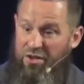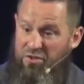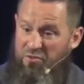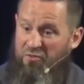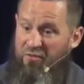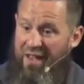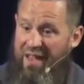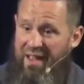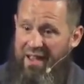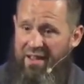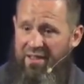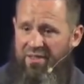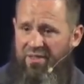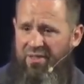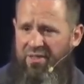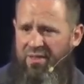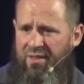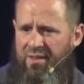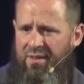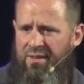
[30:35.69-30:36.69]
Peter's
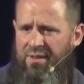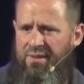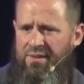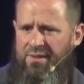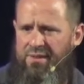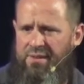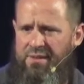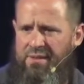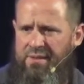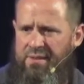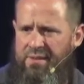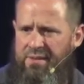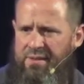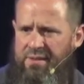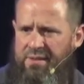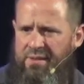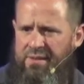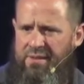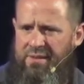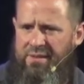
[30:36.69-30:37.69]
faith.
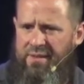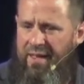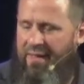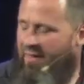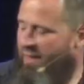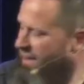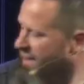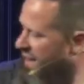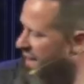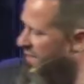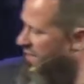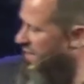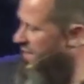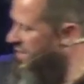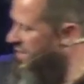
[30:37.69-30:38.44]
And